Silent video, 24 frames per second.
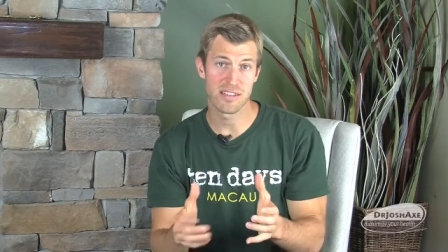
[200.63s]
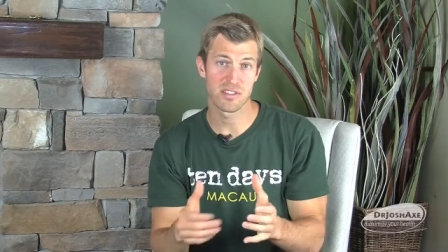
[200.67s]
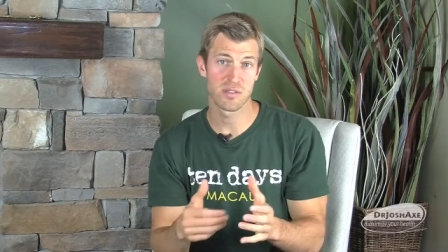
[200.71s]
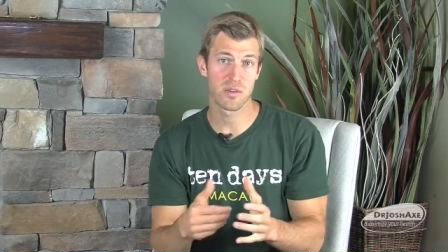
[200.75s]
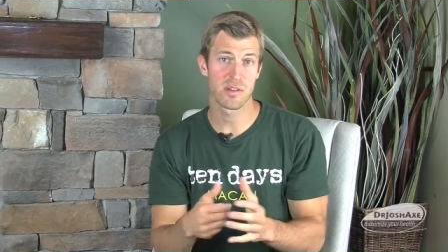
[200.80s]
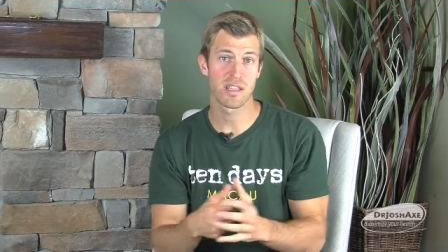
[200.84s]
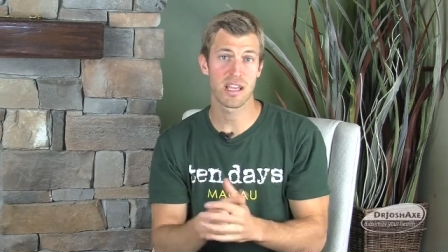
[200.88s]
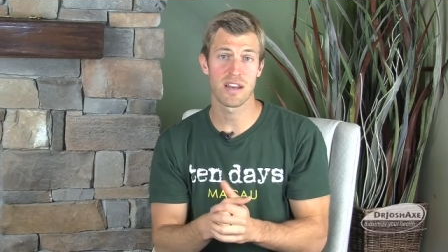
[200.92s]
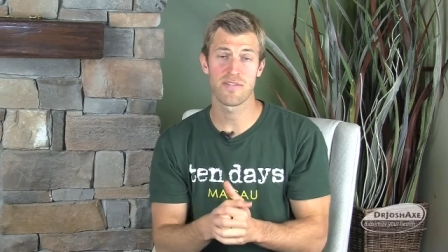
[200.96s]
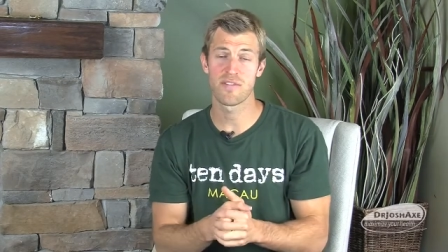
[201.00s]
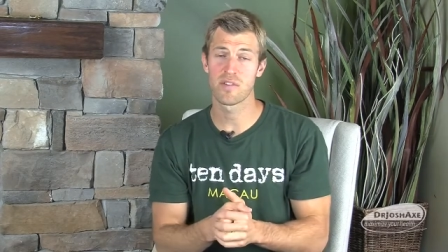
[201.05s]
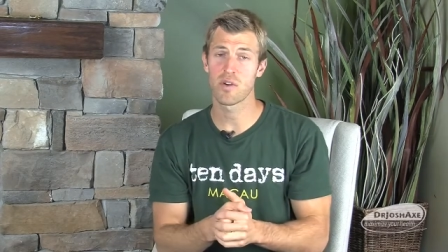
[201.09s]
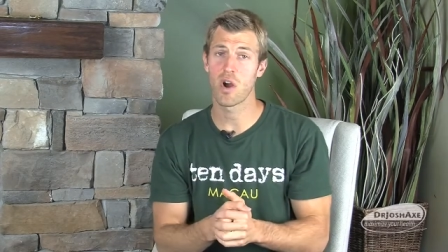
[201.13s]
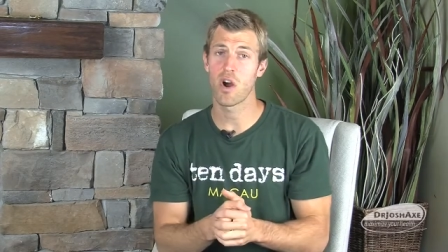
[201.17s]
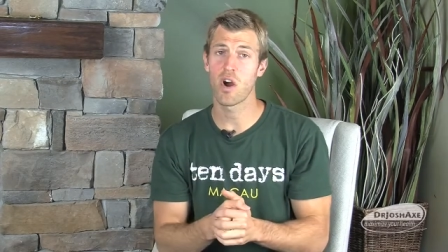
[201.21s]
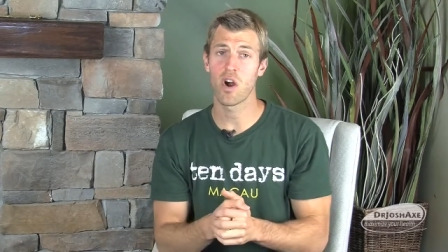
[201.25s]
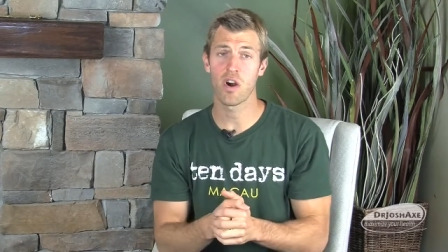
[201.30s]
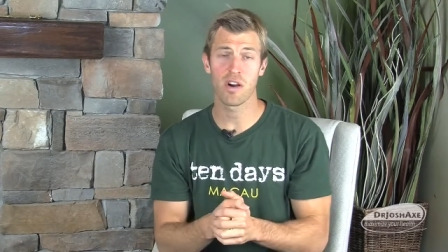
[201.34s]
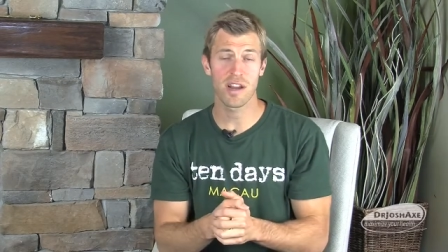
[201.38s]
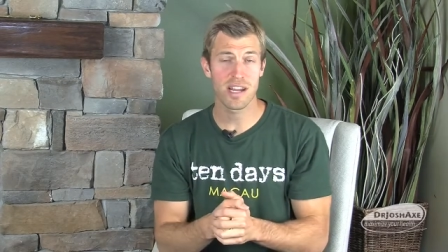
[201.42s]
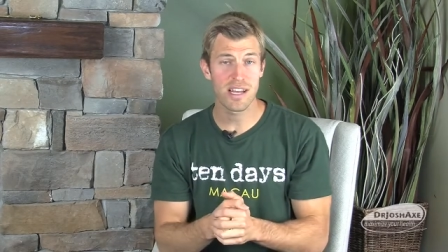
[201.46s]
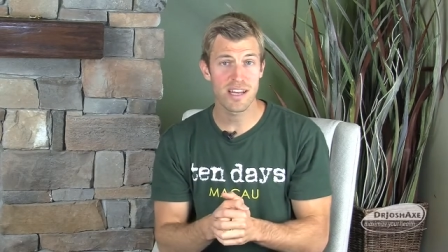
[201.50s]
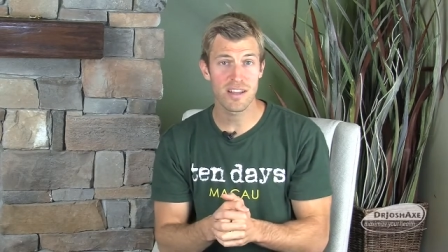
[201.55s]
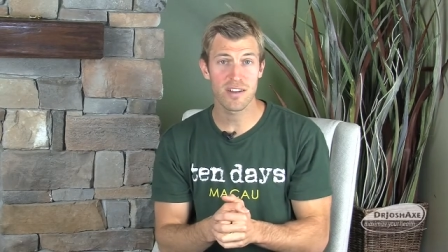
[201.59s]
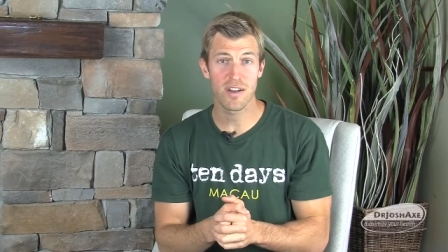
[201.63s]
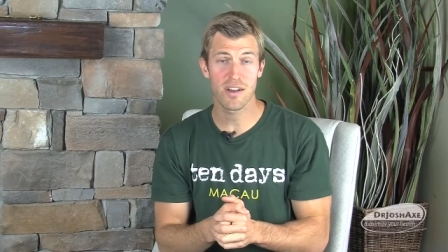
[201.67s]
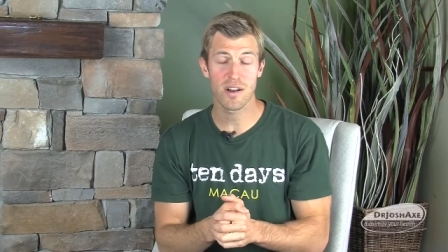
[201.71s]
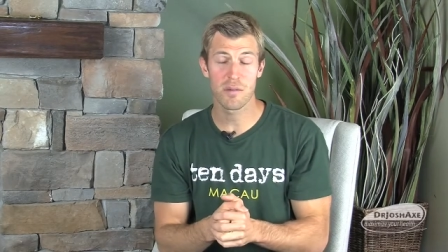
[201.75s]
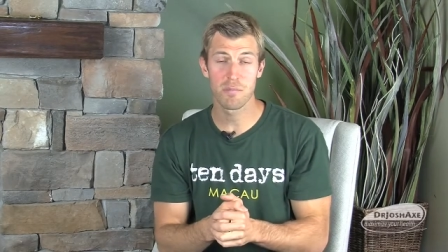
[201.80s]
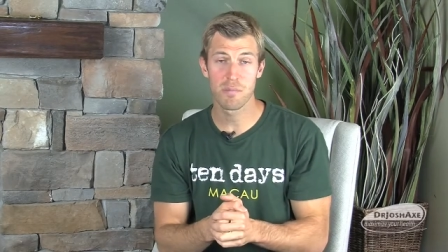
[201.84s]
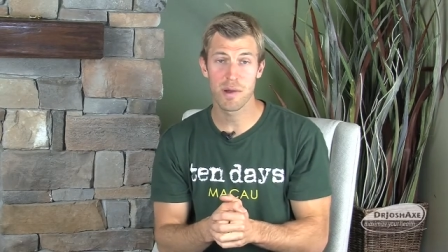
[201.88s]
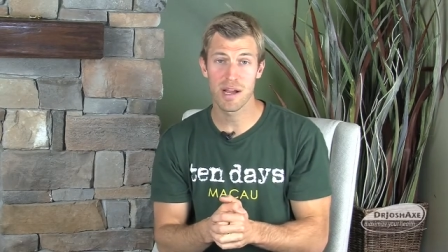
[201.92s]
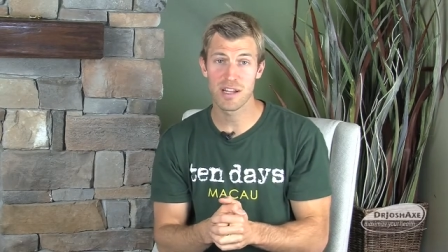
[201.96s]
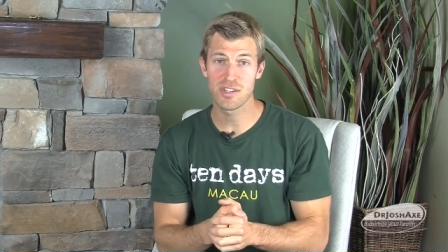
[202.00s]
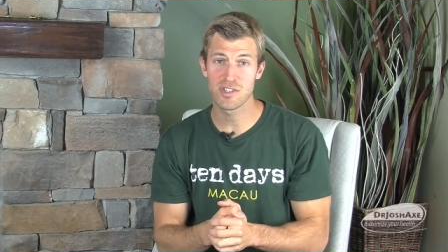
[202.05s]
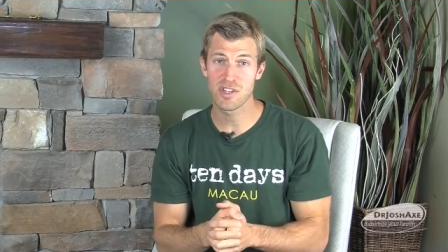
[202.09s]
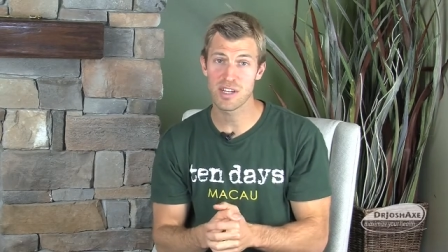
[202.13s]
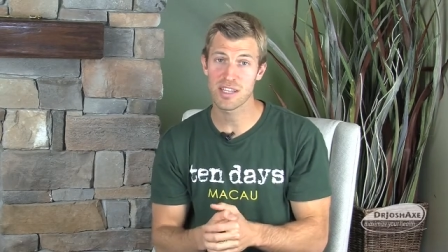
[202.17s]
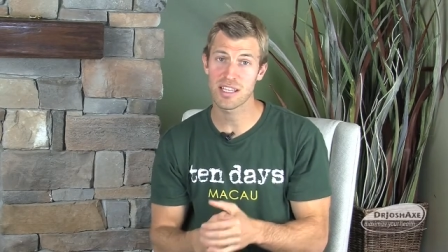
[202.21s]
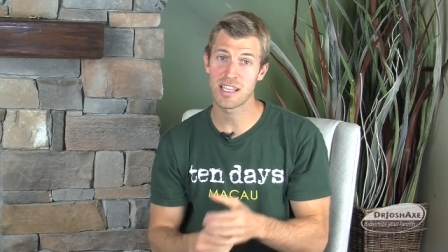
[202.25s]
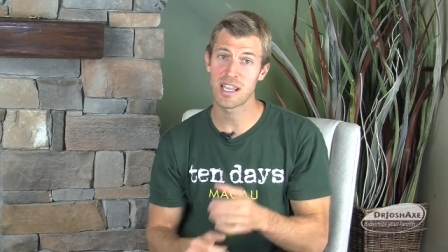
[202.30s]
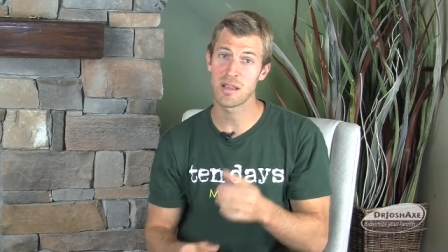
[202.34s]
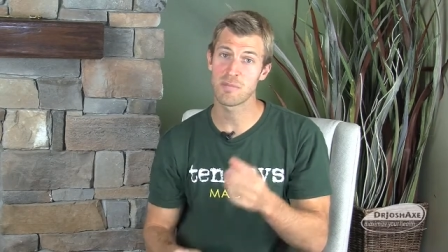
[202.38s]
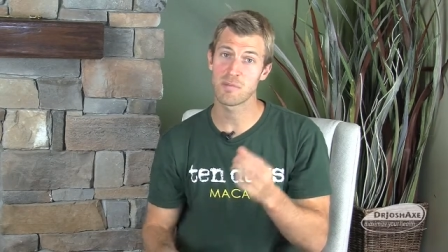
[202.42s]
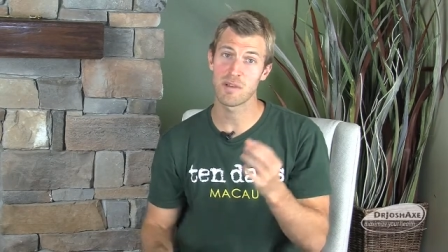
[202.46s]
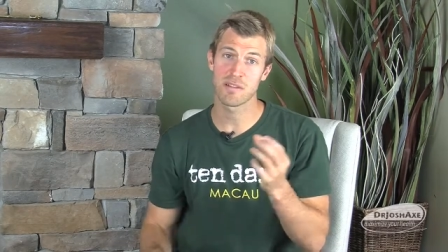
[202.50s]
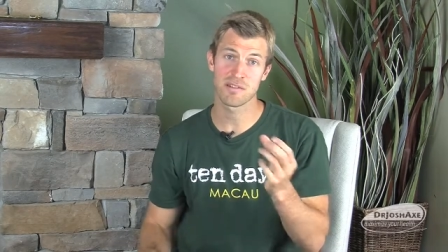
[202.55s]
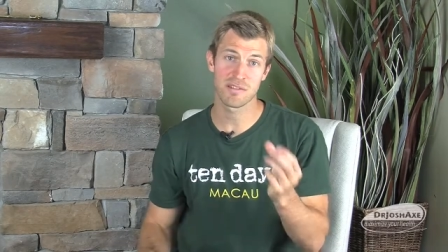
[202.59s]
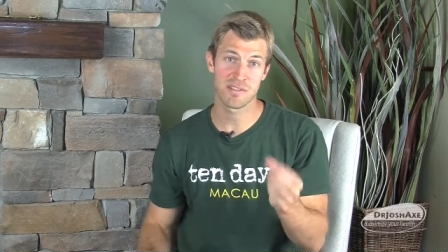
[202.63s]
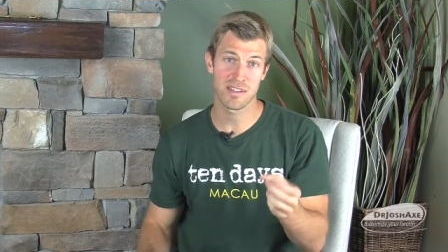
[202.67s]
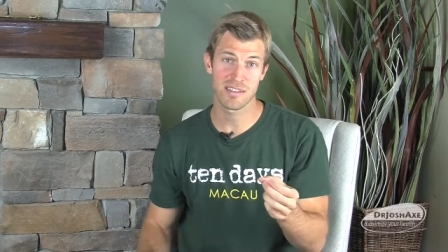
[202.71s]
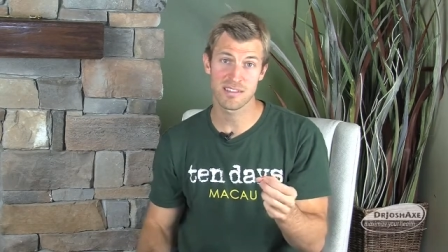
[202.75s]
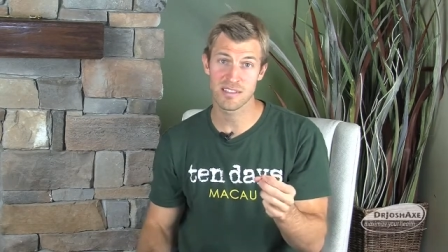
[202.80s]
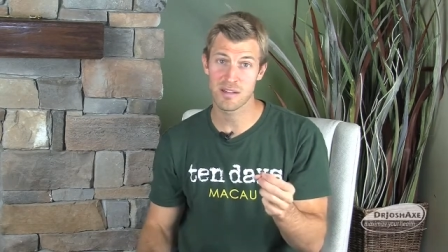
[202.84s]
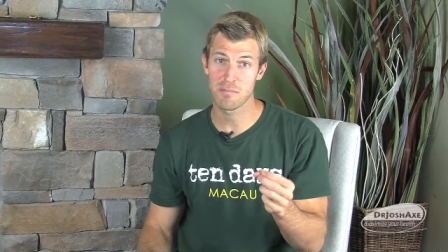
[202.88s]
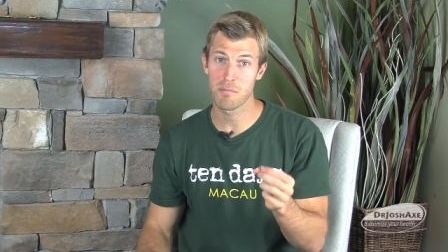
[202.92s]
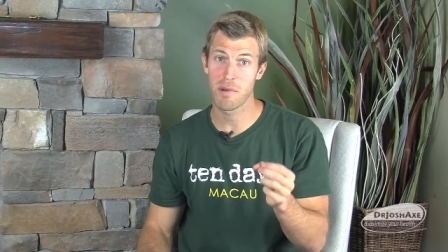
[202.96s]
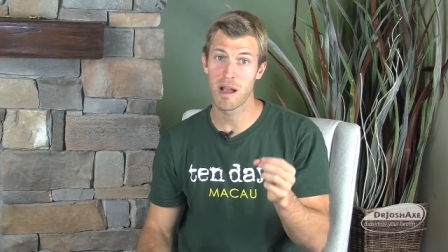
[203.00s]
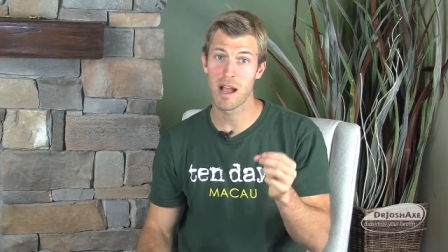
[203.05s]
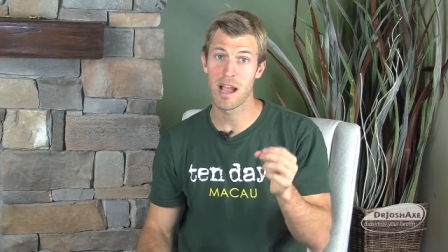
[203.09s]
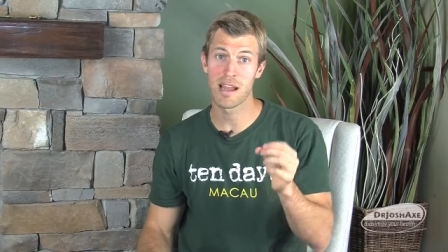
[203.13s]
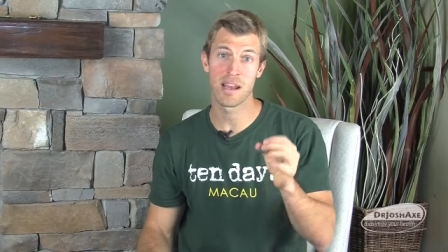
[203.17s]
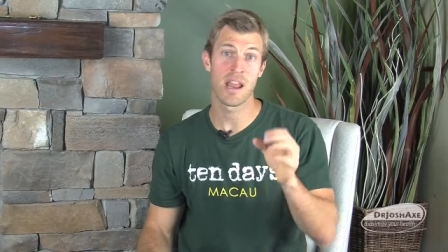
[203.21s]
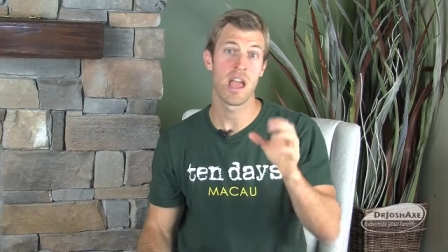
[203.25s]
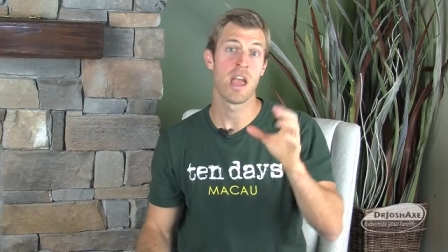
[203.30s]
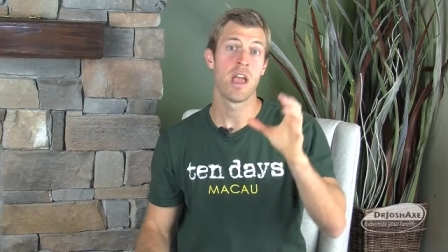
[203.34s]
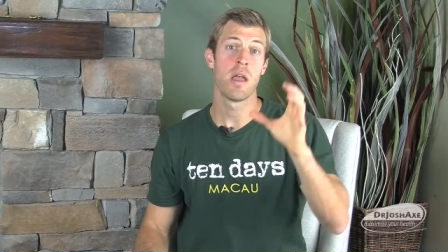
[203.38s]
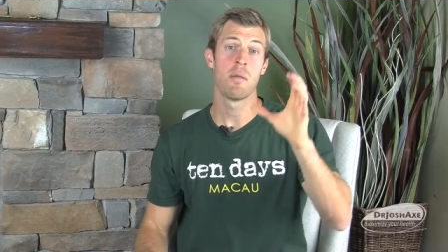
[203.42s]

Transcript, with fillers: So again, if you are eating on a budget, keep those things in mind.